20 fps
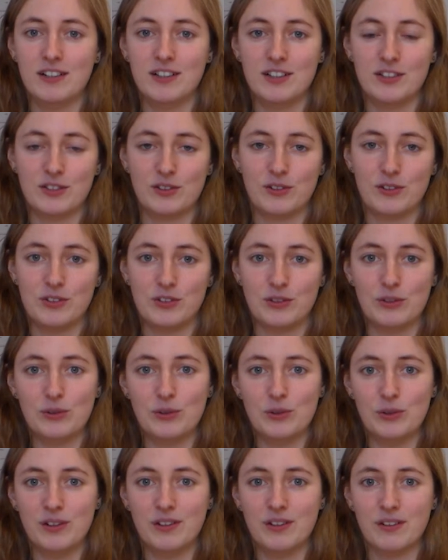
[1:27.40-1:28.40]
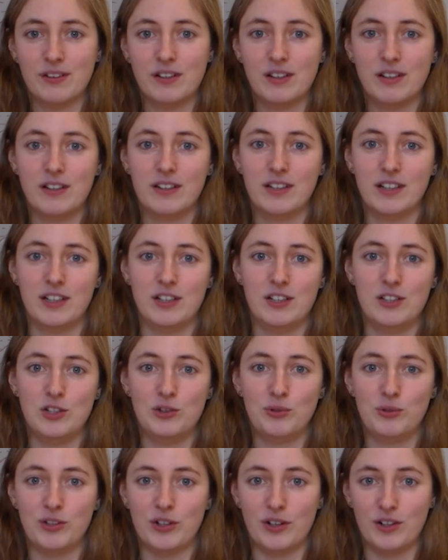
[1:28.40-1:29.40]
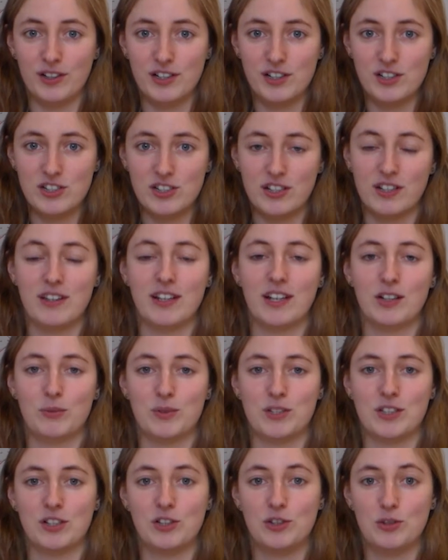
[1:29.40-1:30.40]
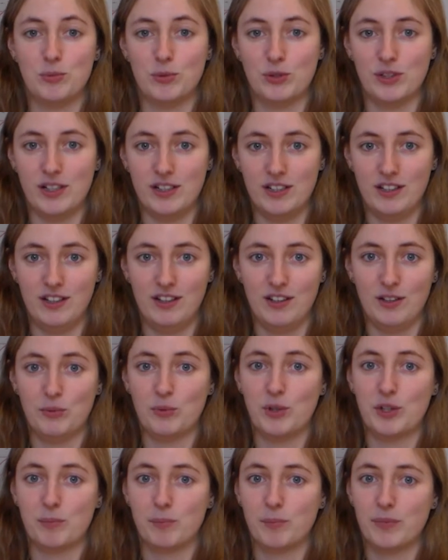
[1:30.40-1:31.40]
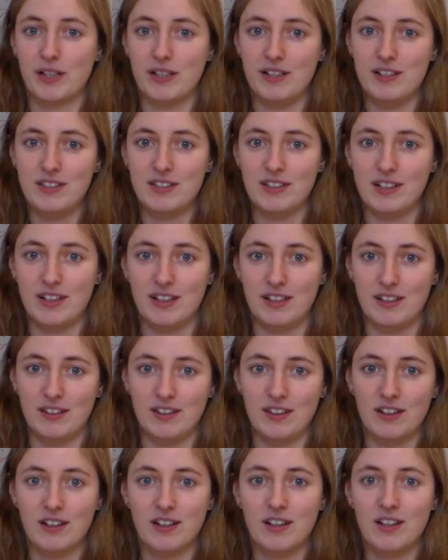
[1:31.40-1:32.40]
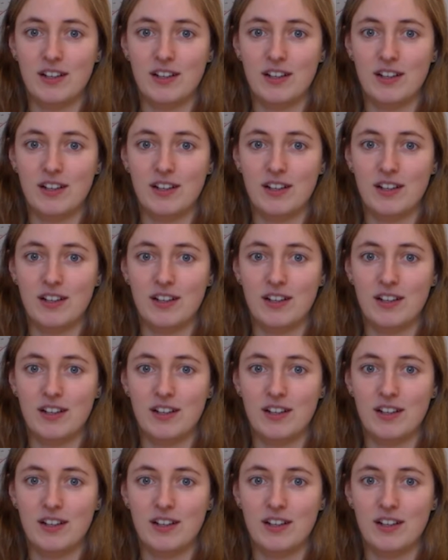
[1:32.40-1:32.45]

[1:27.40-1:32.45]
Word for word: And it's also the new knowledge that was accumulated in one place and